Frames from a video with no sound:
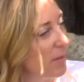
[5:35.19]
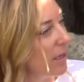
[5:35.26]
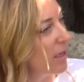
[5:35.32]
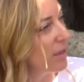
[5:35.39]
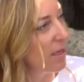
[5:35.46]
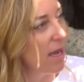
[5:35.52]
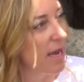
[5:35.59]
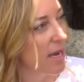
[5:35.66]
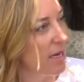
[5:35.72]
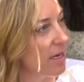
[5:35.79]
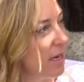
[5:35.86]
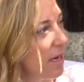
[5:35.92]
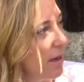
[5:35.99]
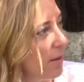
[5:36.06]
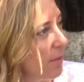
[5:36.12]

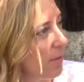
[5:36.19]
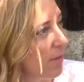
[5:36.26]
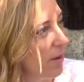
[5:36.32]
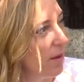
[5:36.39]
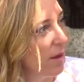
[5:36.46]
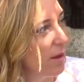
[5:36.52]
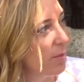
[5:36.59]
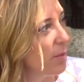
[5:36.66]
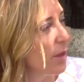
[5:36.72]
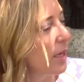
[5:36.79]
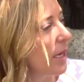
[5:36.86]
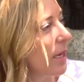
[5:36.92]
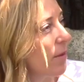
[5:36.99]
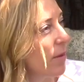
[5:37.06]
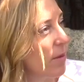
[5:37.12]
online,
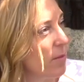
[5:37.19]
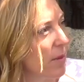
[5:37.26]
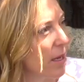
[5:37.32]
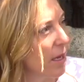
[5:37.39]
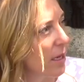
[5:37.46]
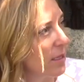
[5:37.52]
booking with me,